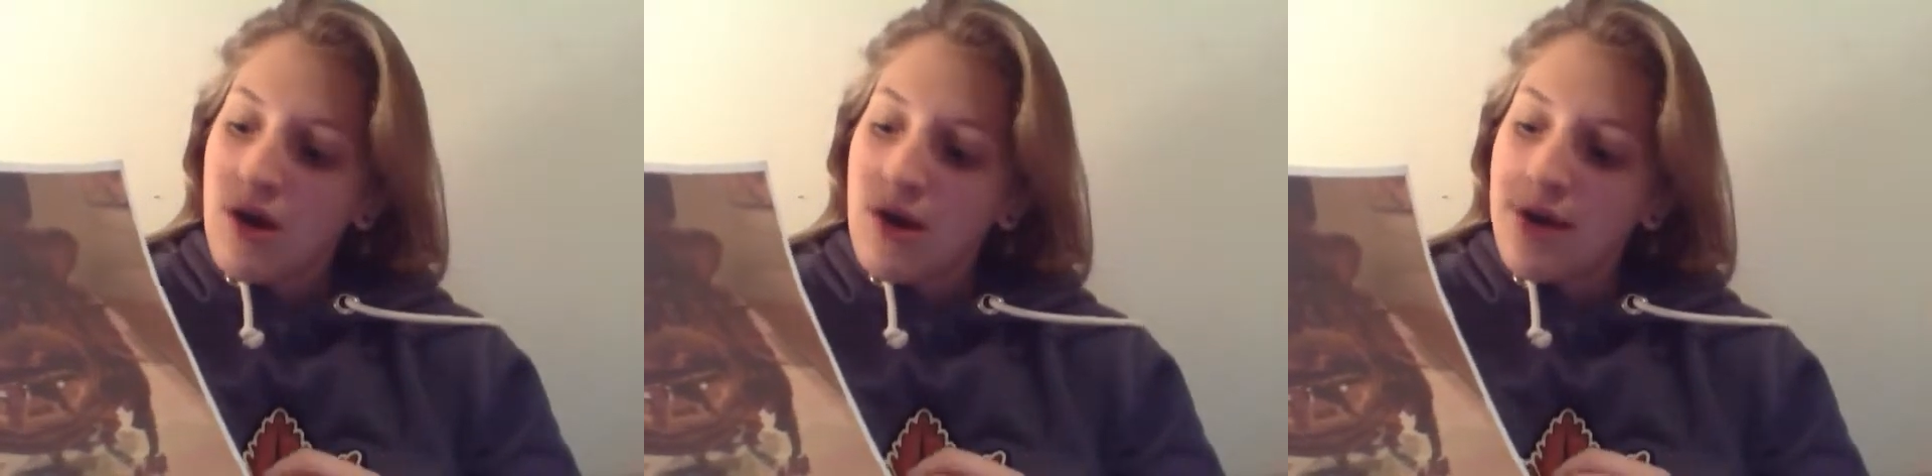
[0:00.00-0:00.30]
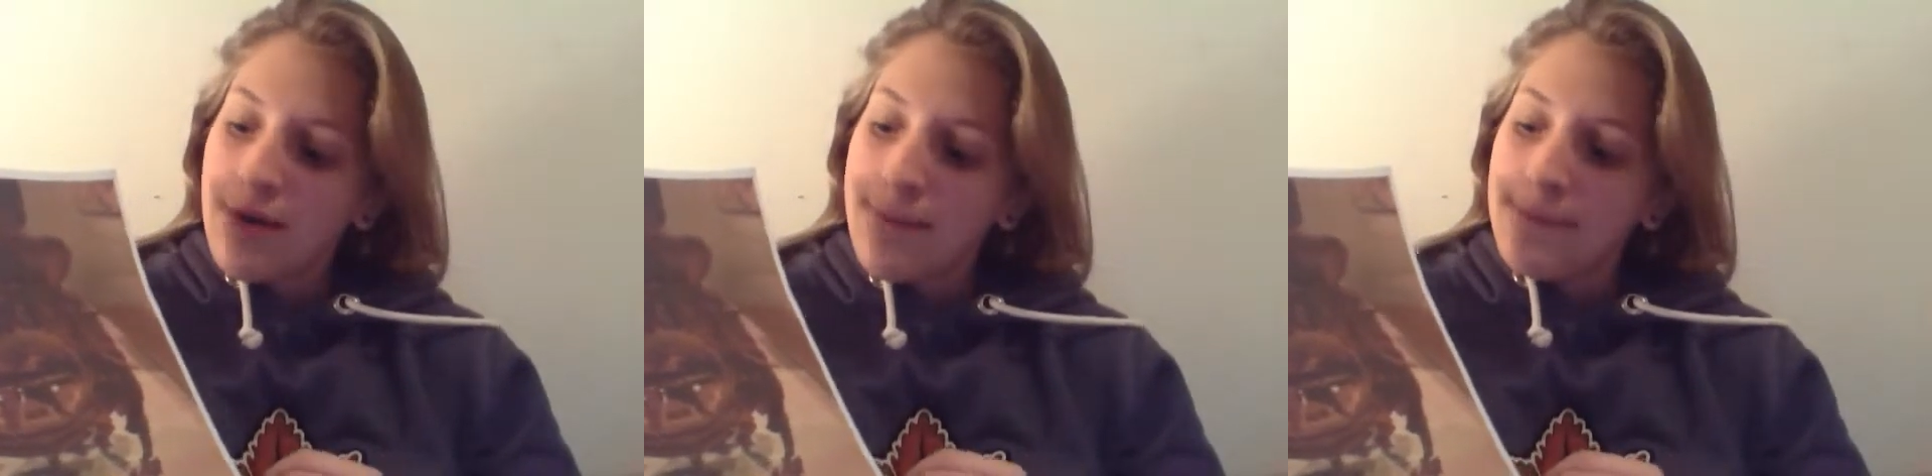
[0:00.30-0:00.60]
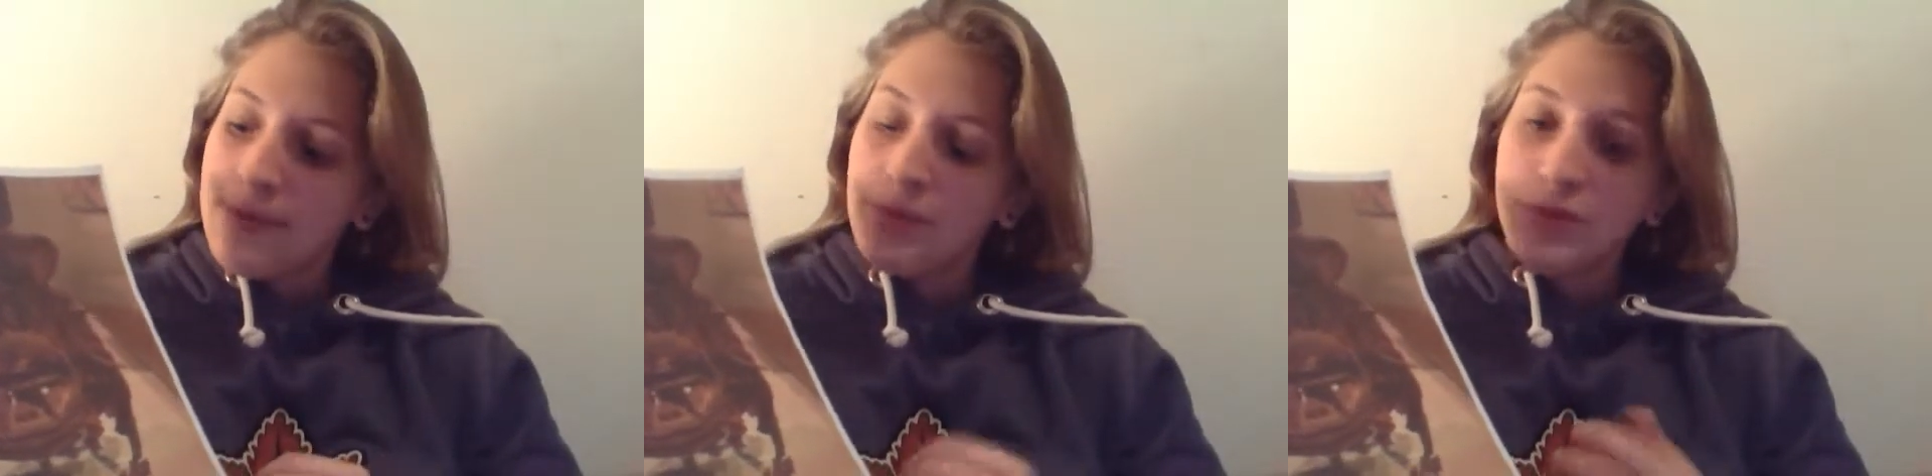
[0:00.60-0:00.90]

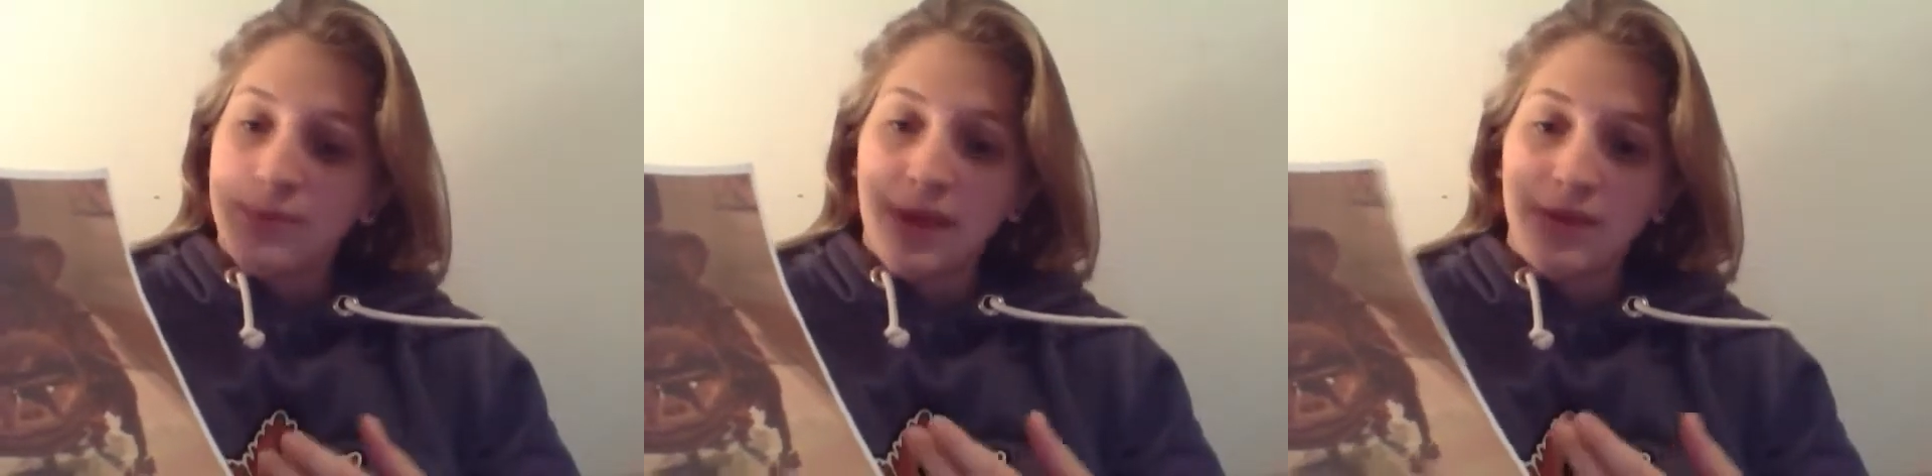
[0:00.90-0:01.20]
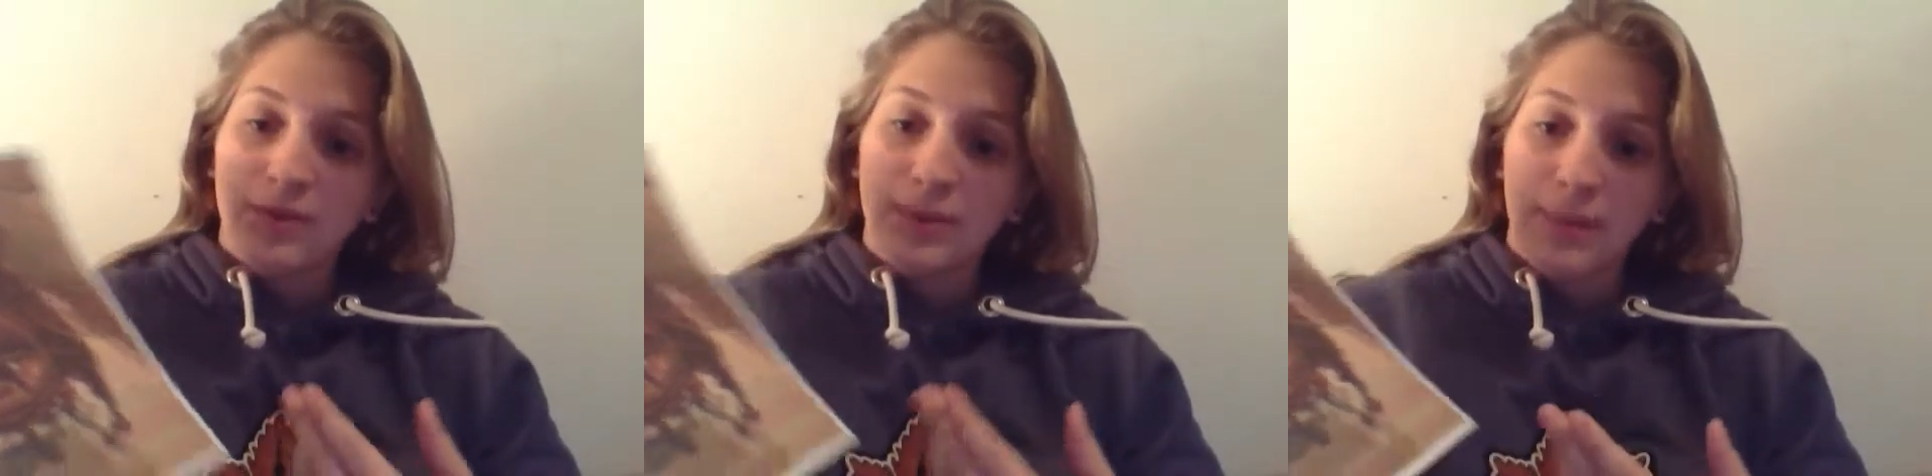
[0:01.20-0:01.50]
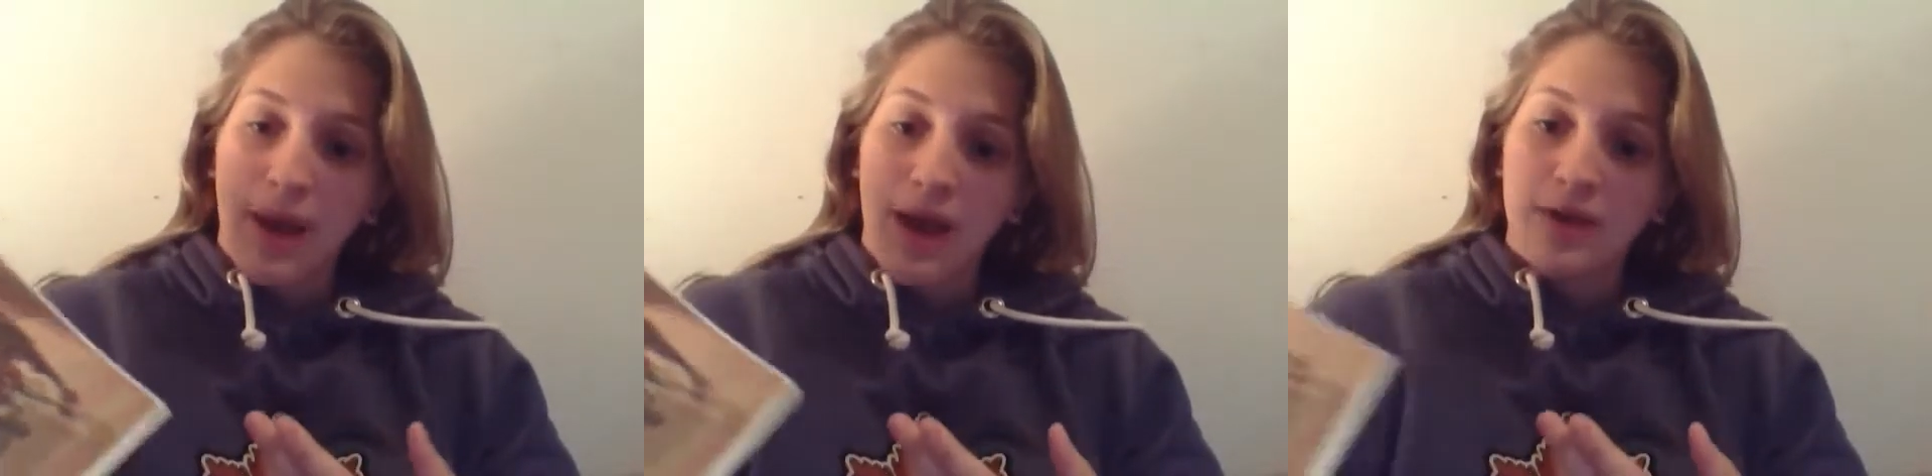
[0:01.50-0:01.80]
It was meant to be
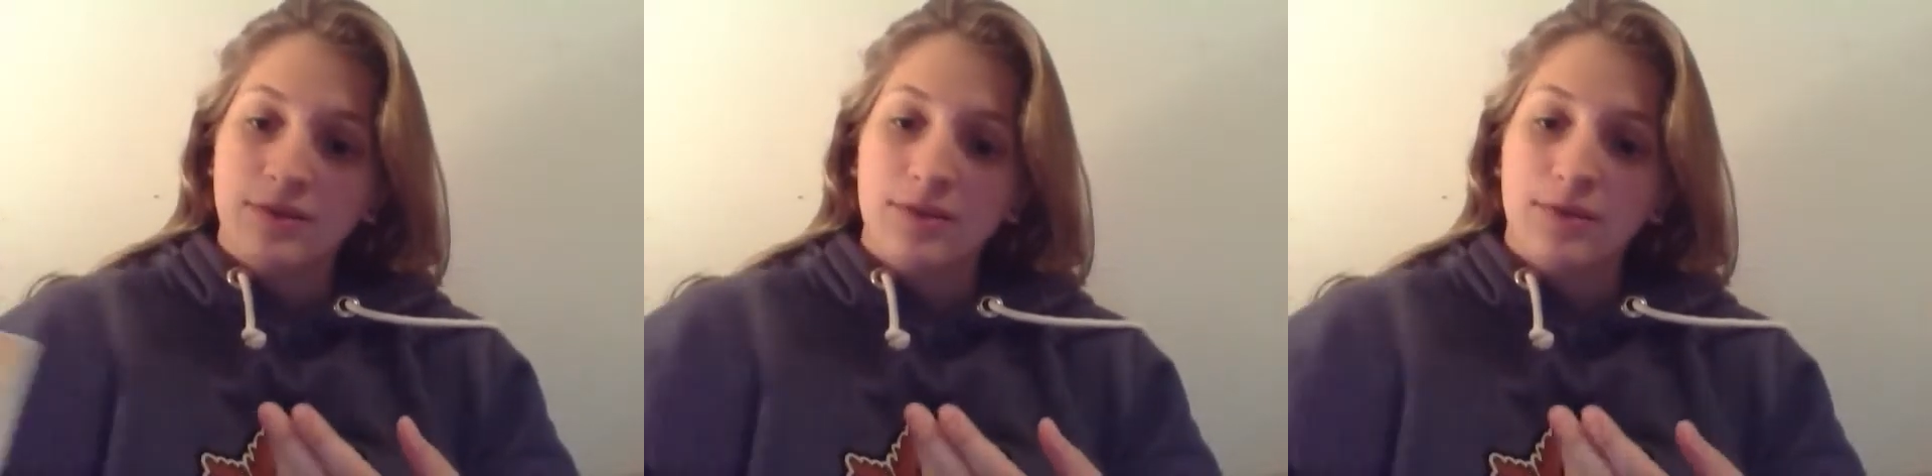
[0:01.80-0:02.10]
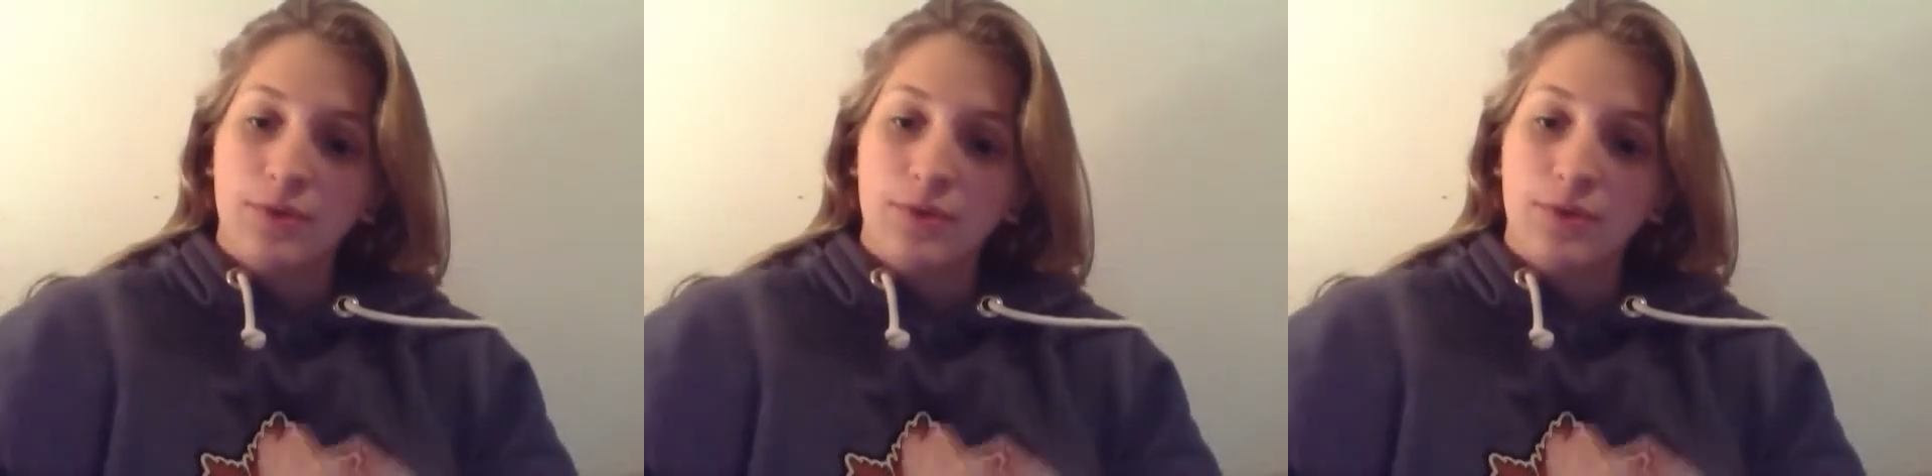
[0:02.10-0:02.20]
a mask